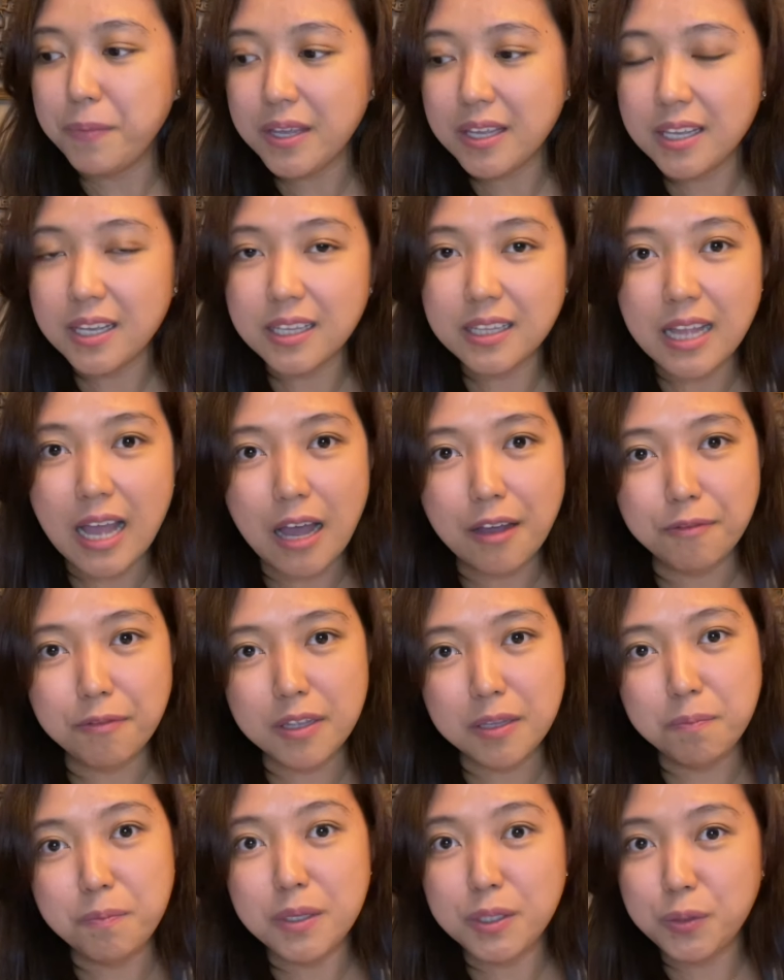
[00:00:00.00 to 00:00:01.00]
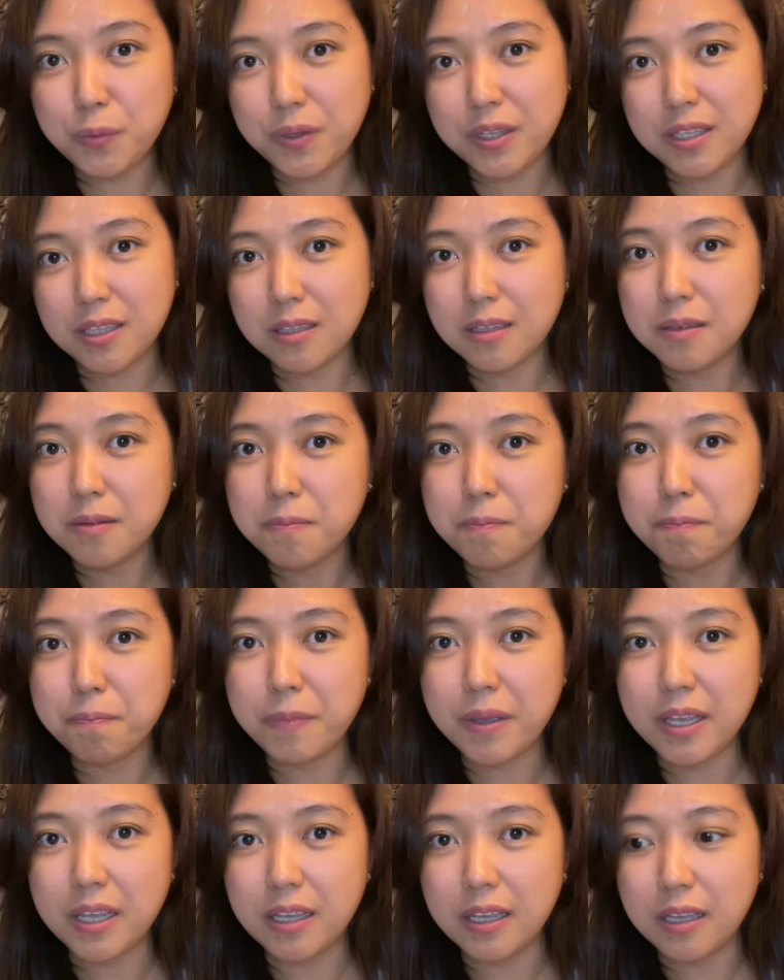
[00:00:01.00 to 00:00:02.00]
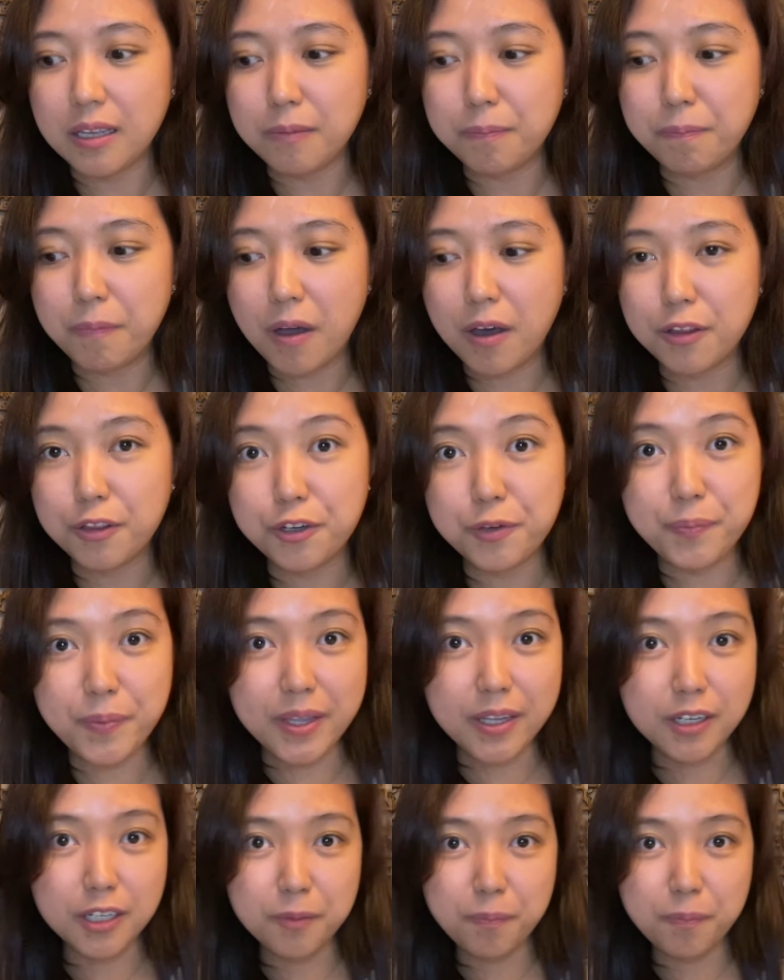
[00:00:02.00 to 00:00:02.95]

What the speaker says: it up in between my other bigger